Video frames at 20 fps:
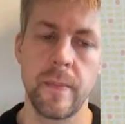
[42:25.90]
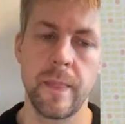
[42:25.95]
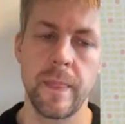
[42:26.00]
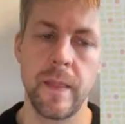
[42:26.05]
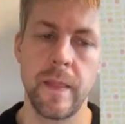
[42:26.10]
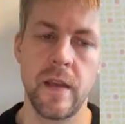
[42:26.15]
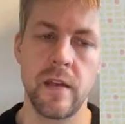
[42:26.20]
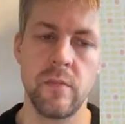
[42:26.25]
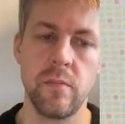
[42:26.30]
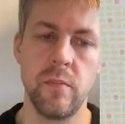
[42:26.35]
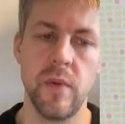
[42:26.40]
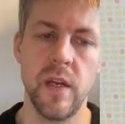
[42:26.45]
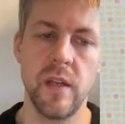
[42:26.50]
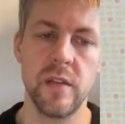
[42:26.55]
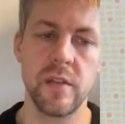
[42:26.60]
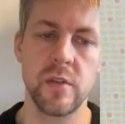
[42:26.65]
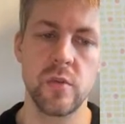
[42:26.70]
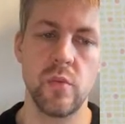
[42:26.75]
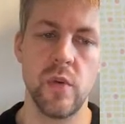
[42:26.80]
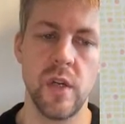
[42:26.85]

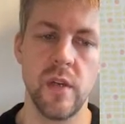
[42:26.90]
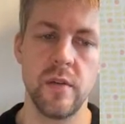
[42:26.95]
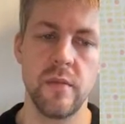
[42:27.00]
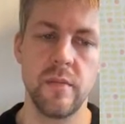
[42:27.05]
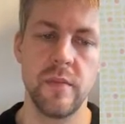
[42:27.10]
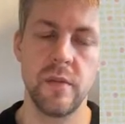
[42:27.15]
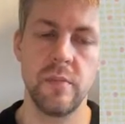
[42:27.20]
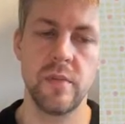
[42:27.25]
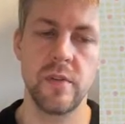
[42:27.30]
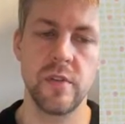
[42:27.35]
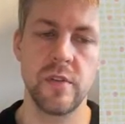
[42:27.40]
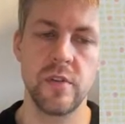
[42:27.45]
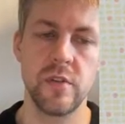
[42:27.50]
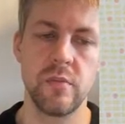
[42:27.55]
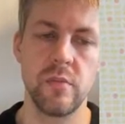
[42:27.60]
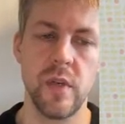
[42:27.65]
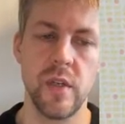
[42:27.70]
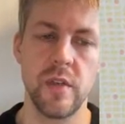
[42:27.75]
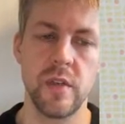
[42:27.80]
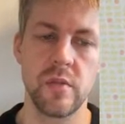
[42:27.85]
-1, at position
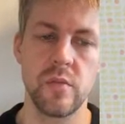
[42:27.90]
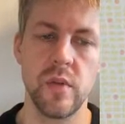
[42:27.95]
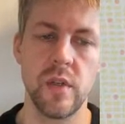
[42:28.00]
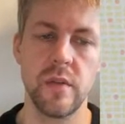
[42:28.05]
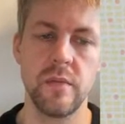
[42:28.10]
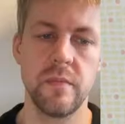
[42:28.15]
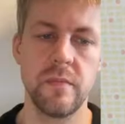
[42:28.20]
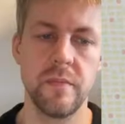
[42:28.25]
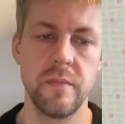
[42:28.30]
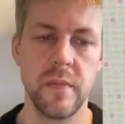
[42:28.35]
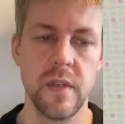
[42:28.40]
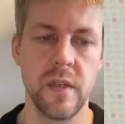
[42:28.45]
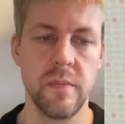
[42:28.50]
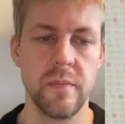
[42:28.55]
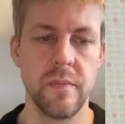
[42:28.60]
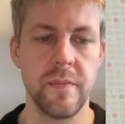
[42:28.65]
-1. Yep.